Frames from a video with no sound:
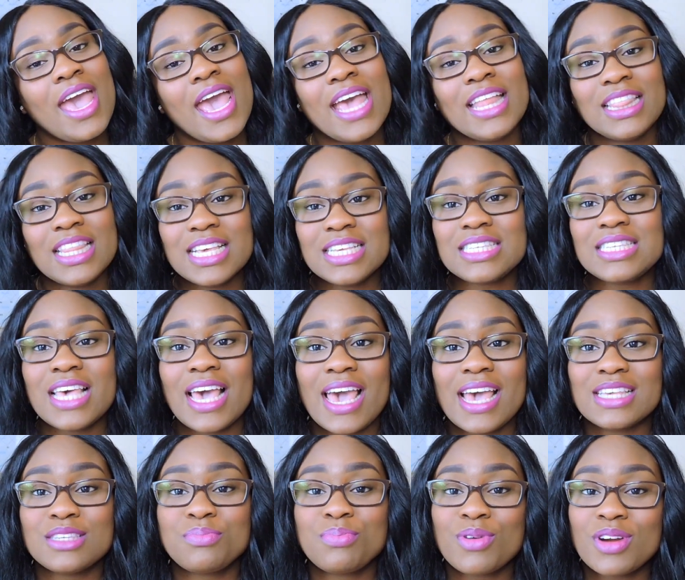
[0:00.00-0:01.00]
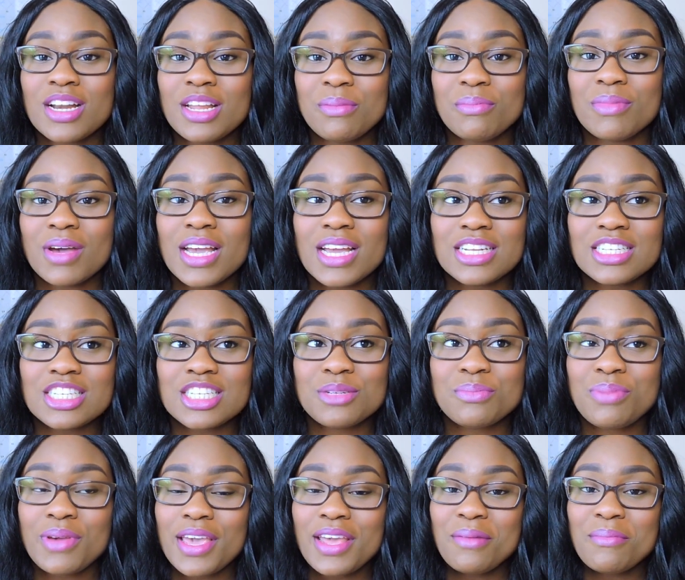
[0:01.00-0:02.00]
And this has pretty
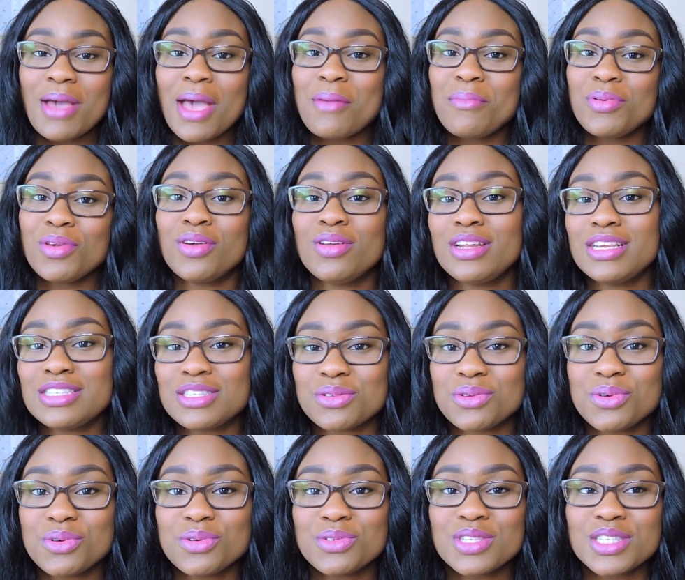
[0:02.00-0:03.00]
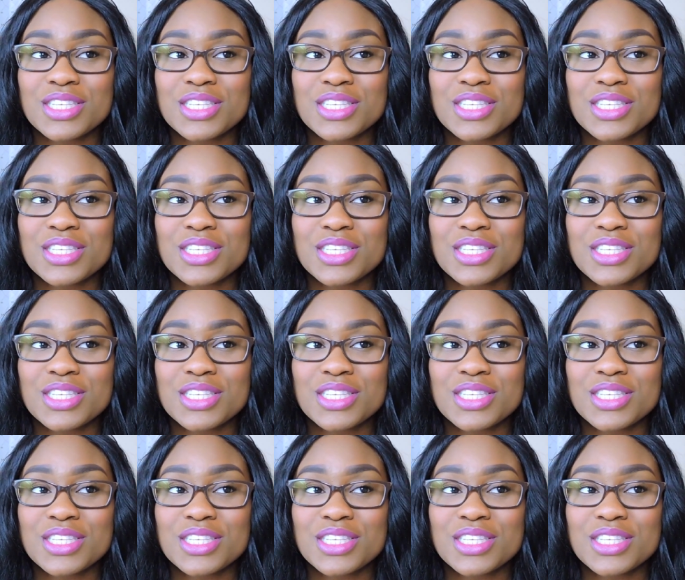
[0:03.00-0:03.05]
much been my beauty school